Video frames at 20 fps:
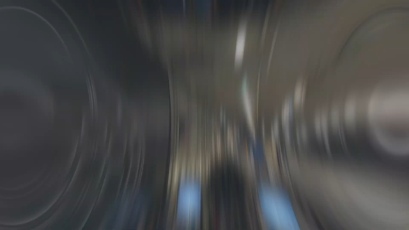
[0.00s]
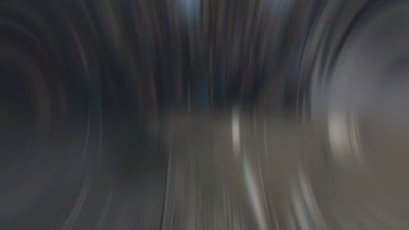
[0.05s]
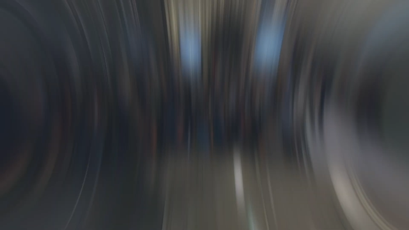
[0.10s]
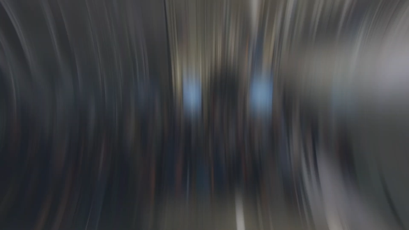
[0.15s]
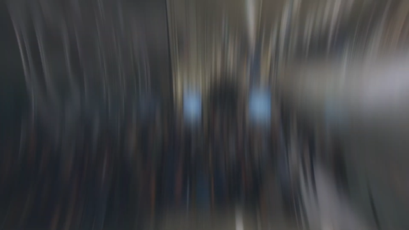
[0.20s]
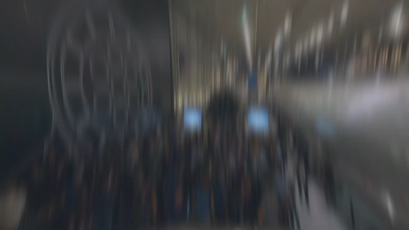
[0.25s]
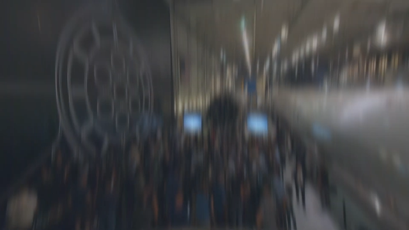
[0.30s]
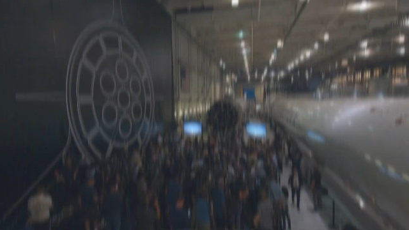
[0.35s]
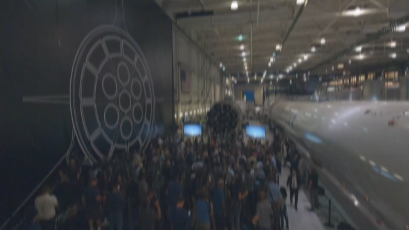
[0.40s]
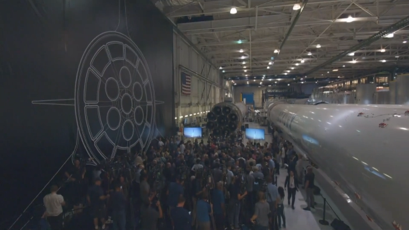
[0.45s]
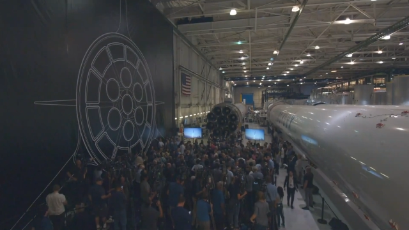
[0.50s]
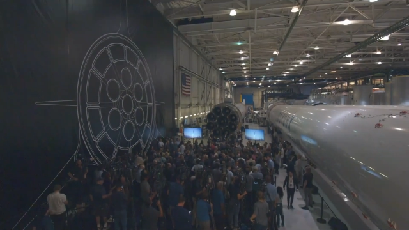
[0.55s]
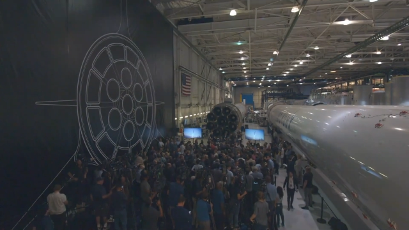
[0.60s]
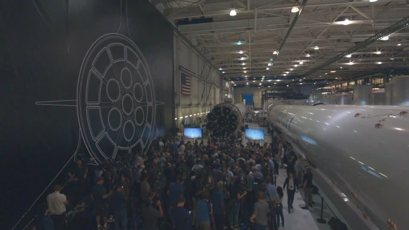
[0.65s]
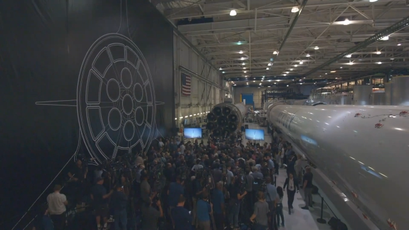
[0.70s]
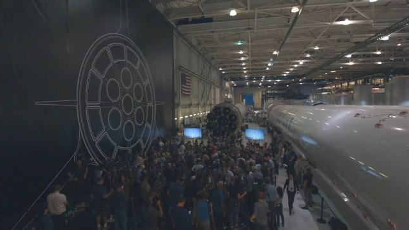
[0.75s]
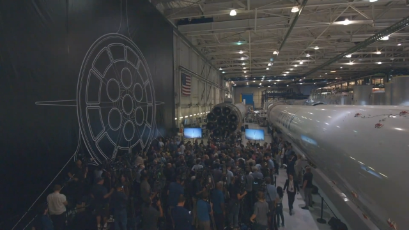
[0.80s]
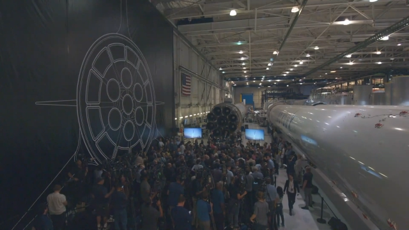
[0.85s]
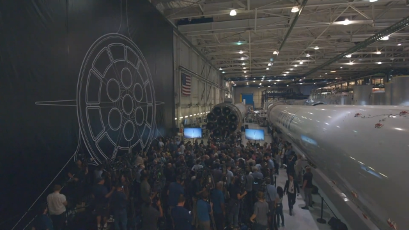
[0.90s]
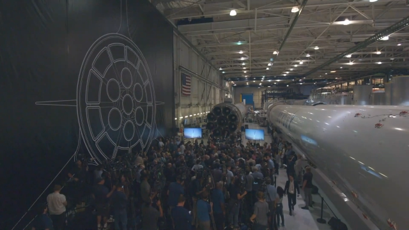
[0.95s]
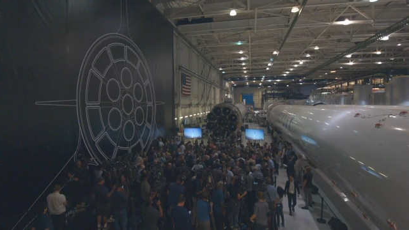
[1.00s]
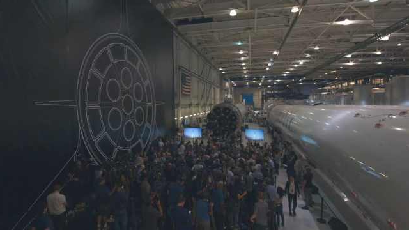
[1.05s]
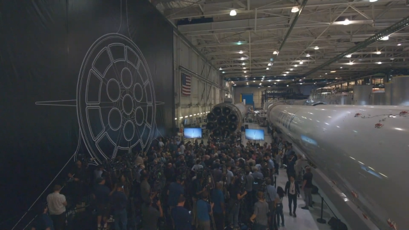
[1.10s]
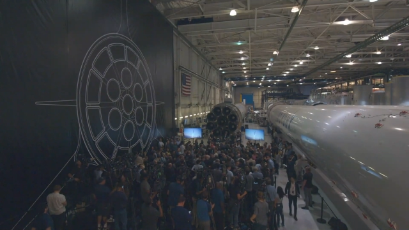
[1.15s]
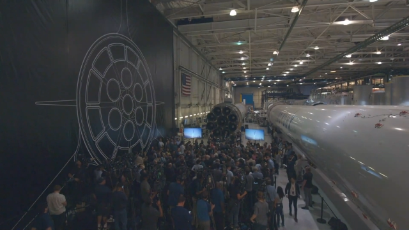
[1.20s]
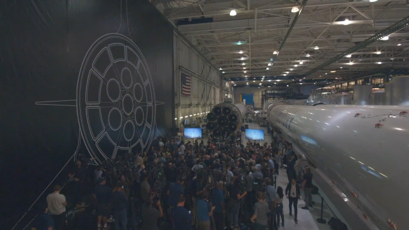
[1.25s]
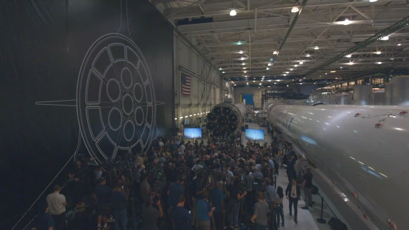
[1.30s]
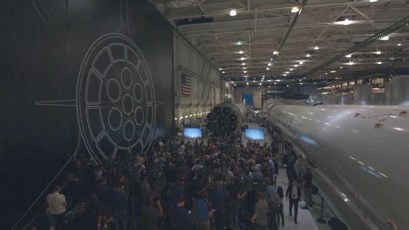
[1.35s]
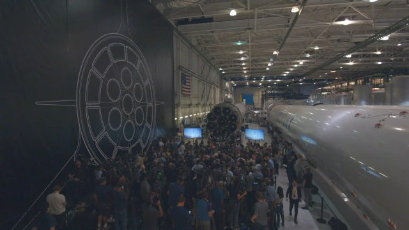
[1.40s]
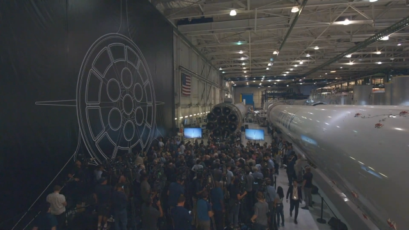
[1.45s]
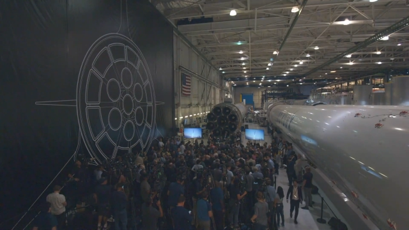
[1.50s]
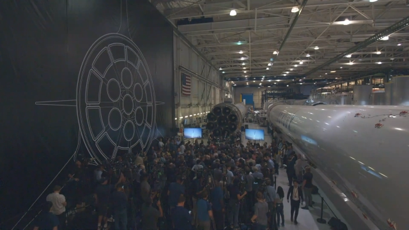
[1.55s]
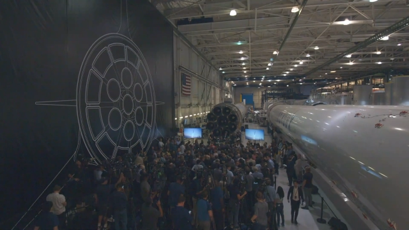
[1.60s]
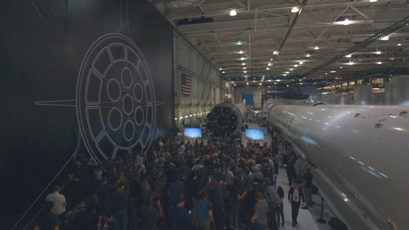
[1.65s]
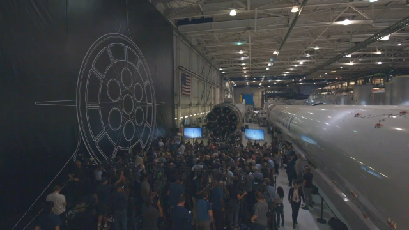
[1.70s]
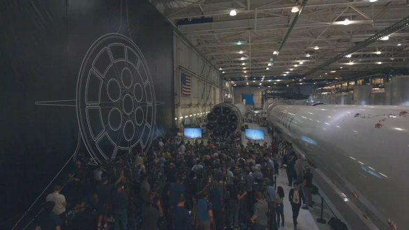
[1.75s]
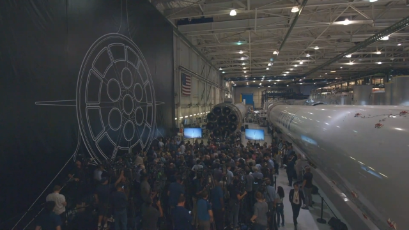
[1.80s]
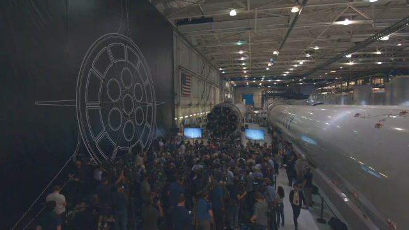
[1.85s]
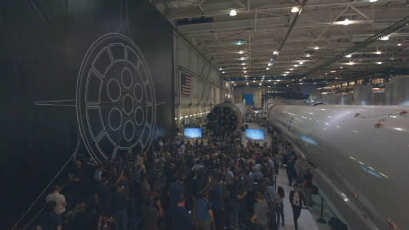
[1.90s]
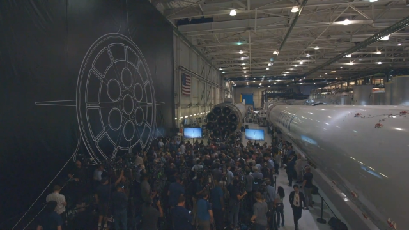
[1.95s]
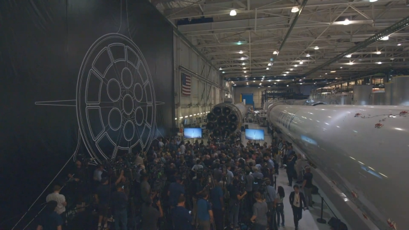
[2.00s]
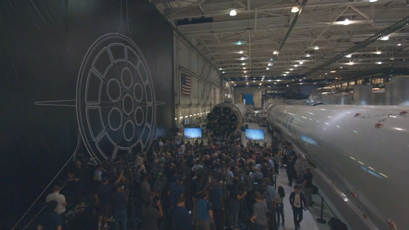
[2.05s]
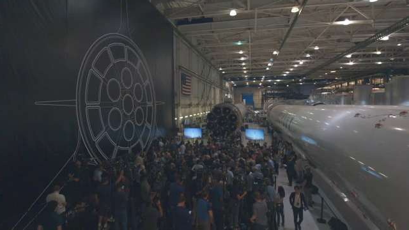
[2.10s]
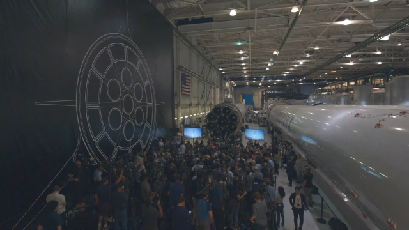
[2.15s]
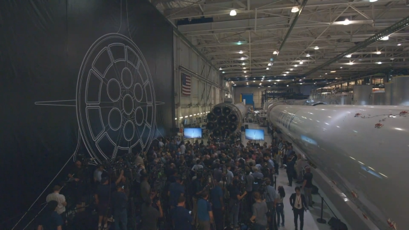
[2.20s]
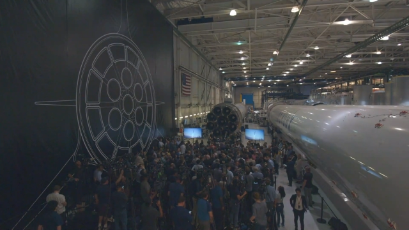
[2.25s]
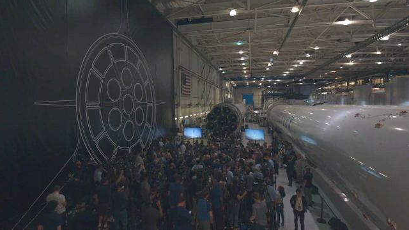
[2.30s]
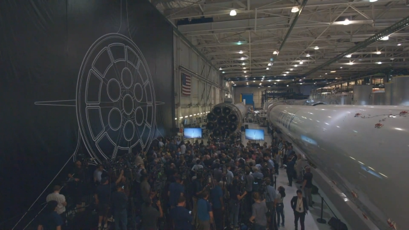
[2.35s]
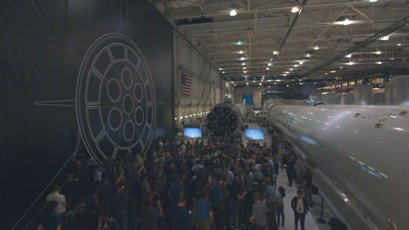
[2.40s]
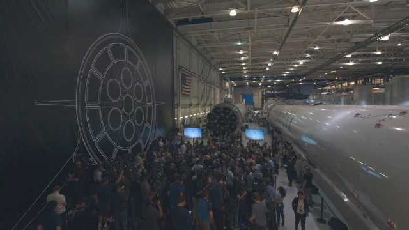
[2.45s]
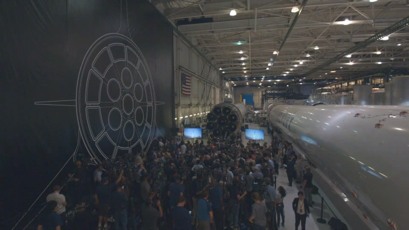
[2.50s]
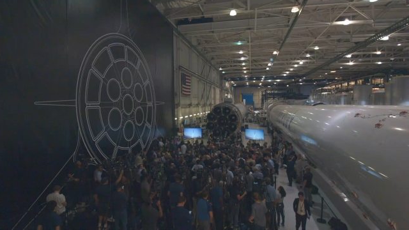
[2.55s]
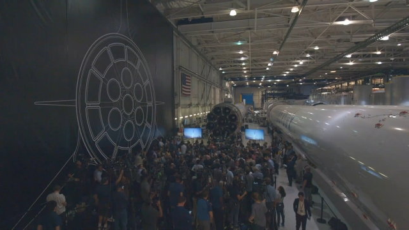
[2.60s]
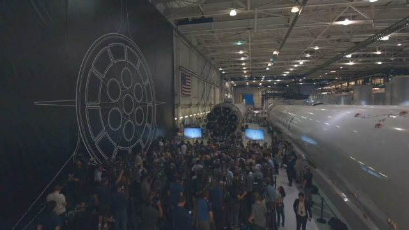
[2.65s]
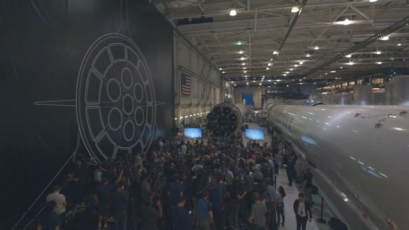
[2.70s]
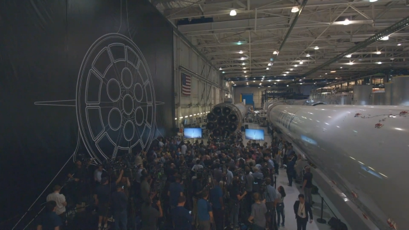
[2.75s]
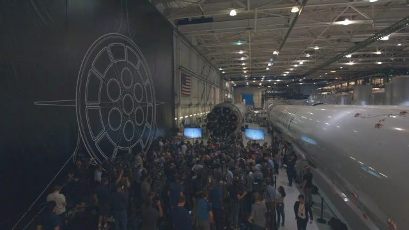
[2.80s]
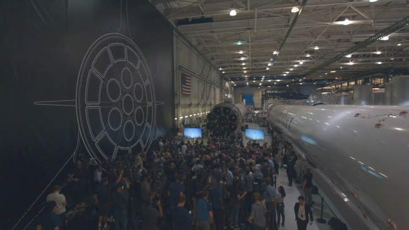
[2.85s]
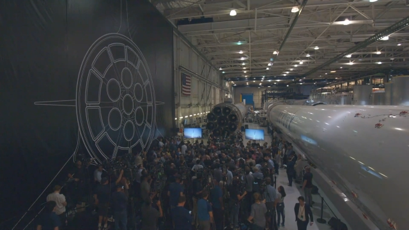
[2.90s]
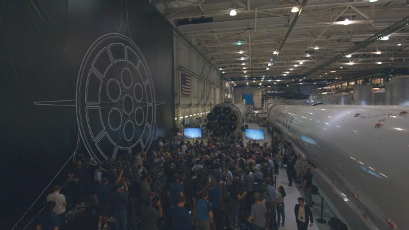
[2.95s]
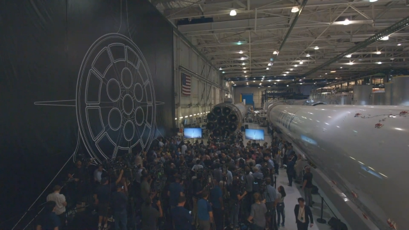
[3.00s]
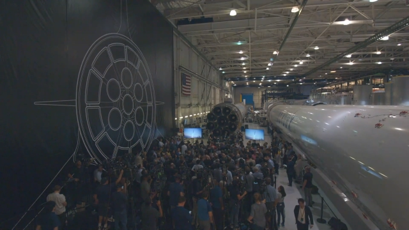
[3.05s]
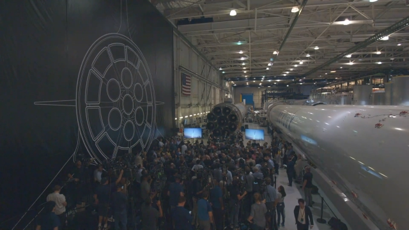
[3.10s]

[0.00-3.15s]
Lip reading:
Nobody's mouth can be seen.